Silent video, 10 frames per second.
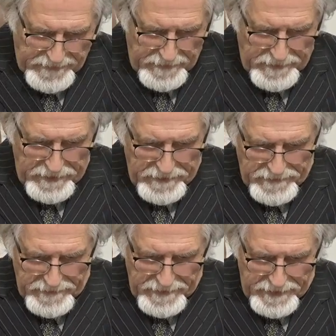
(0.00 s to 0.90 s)
looking
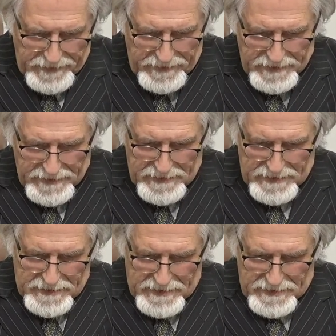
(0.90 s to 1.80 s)
at I
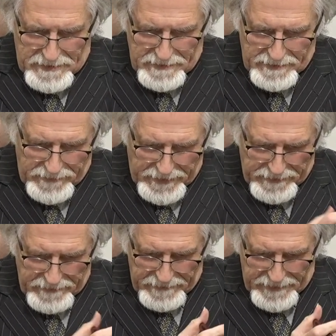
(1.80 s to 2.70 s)
think we
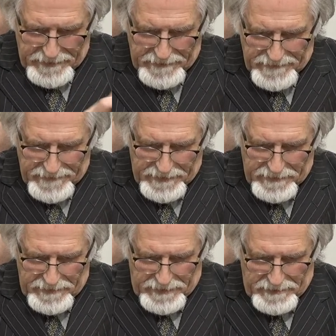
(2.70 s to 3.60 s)
can
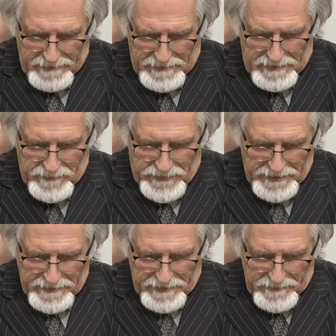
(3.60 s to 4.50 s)
understand the
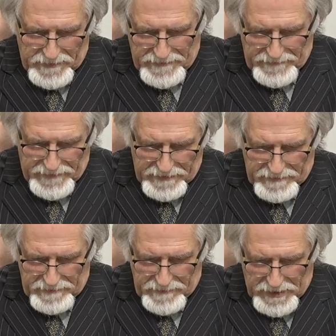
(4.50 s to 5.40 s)
impact that must have had
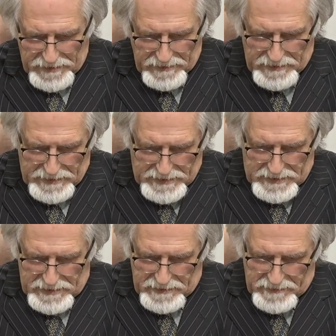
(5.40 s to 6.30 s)
on your mother.
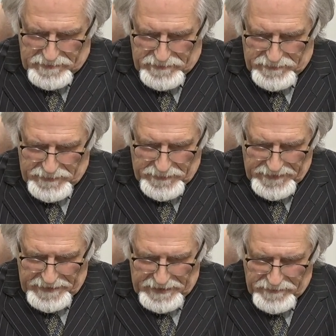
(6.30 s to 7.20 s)
What
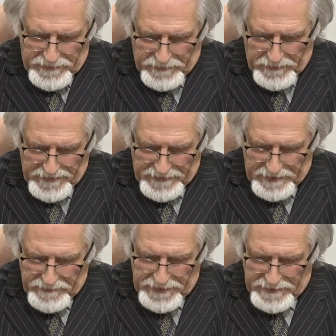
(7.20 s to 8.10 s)
was the
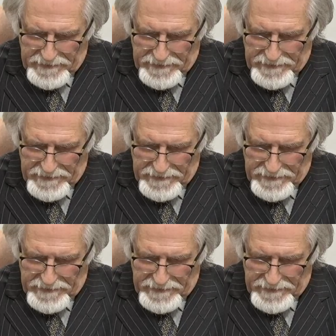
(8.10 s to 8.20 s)
impact